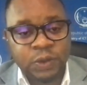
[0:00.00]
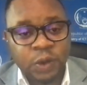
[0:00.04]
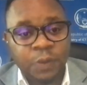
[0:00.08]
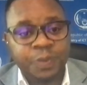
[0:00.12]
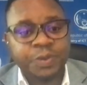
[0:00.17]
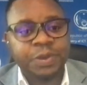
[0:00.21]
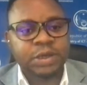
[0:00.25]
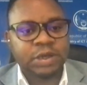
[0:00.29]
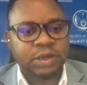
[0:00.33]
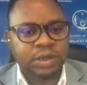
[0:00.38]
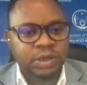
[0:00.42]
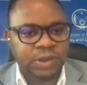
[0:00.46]

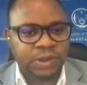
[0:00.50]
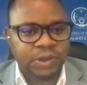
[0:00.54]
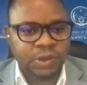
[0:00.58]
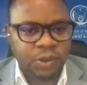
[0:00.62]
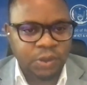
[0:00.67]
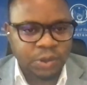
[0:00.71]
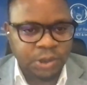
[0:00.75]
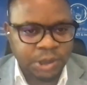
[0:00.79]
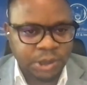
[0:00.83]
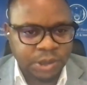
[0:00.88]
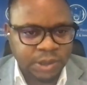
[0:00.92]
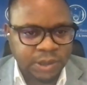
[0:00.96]

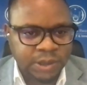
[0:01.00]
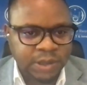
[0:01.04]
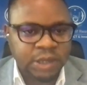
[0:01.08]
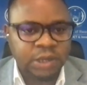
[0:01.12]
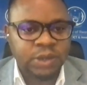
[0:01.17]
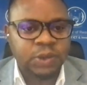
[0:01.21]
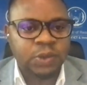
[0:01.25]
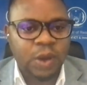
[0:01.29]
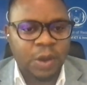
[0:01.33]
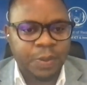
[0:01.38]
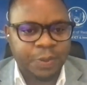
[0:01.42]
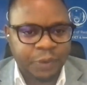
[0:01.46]
adopting these
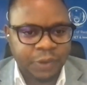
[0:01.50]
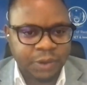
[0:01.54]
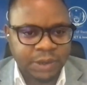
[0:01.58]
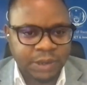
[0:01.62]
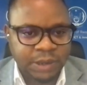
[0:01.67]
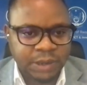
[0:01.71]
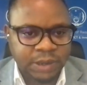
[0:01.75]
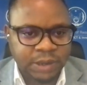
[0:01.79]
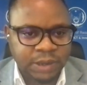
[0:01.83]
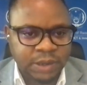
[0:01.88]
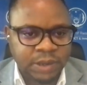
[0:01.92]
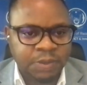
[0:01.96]
solutions into
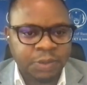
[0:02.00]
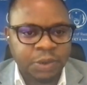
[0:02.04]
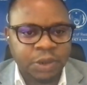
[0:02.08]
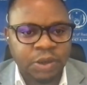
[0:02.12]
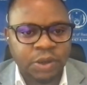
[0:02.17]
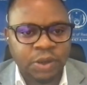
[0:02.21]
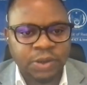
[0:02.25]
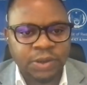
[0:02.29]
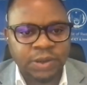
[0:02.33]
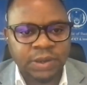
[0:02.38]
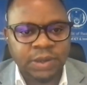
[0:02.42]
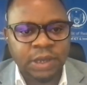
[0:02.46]
our
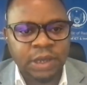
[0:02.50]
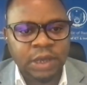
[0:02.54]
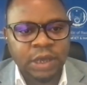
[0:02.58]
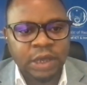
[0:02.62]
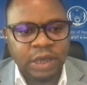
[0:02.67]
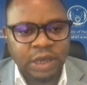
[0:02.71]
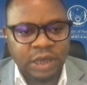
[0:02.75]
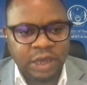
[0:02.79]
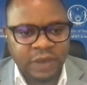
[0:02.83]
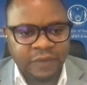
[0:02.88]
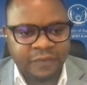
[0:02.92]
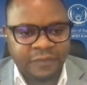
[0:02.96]
processes.
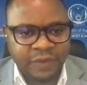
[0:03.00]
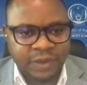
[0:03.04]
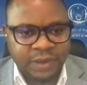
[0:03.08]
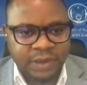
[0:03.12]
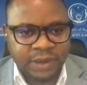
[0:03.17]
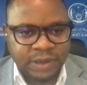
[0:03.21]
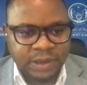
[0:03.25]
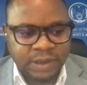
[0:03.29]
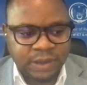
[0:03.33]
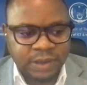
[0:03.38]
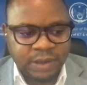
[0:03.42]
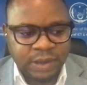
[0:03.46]
Because
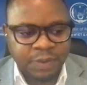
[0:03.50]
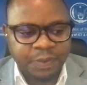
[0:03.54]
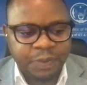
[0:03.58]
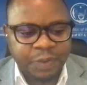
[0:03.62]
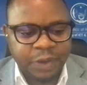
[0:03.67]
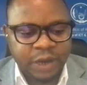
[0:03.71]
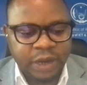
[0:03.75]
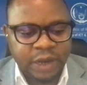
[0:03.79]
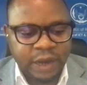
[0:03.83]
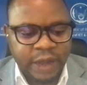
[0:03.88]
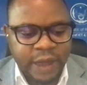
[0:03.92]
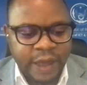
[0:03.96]
if it's
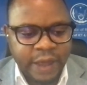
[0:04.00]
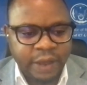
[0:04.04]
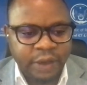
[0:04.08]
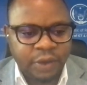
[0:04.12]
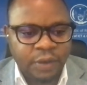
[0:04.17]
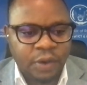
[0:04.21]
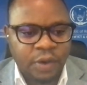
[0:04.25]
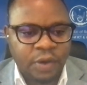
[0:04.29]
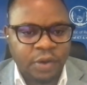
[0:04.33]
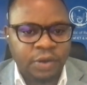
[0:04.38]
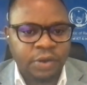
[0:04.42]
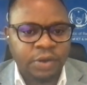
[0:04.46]
simply
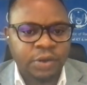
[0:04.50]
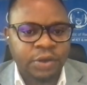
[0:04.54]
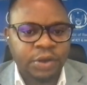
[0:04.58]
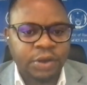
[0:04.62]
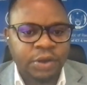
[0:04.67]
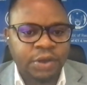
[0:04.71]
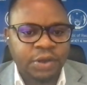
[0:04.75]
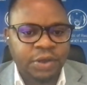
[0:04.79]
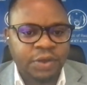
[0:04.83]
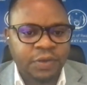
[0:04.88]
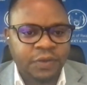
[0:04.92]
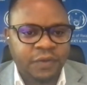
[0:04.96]
relying
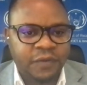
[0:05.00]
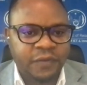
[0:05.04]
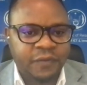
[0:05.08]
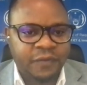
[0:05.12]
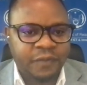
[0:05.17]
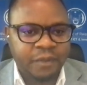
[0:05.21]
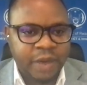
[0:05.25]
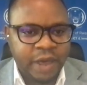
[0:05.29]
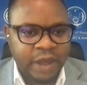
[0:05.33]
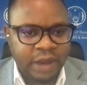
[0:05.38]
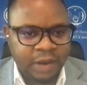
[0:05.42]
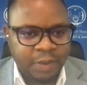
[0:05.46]
on
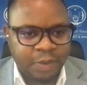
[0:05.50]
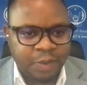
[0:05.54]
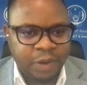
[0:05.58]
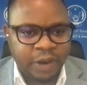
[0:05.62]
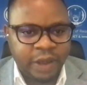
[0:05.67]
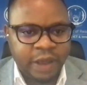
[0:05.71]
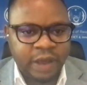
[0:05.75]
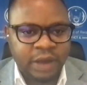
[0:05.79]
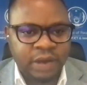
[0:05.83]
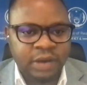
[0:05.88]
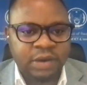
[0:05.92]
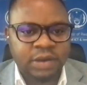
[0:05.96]
you've
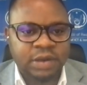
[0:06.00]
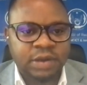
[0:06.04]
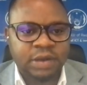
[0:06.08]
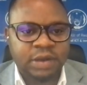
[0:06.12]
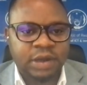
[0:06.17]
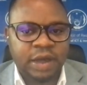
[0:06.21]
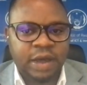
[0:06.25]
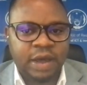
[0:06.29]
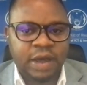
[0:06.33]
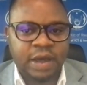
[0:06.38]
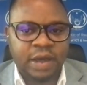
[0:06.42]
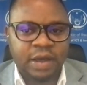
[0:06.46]
made a
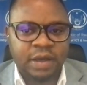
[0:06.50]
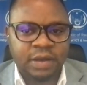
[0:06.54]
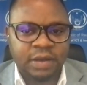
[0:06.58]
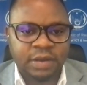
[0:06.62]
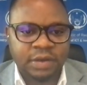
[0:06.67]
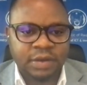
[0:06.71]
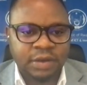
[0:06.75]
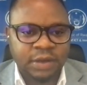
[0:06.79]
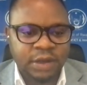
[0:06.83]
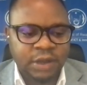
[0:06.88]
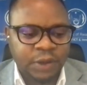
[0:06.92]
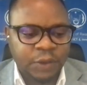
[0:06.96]
plan,
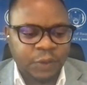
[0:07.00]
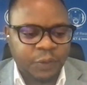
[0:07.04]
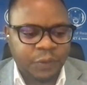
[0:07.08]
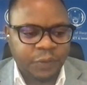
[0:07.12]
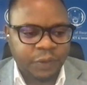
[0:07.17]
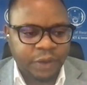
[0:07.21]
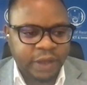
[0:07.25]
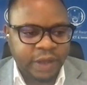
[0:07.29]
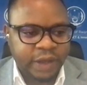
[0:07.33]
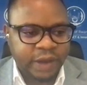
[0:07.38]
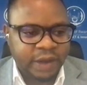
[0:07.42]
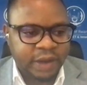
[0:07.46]

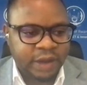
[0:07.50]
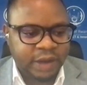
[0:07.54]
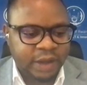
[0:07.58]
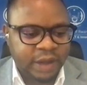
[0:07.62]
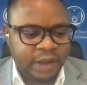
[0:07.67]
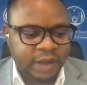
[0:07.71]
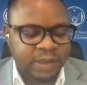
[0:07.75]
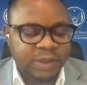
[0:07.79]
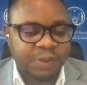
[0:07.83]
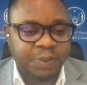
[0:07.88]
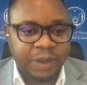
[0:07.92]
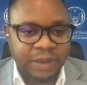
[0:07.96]

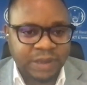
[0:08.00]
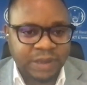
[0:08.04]
created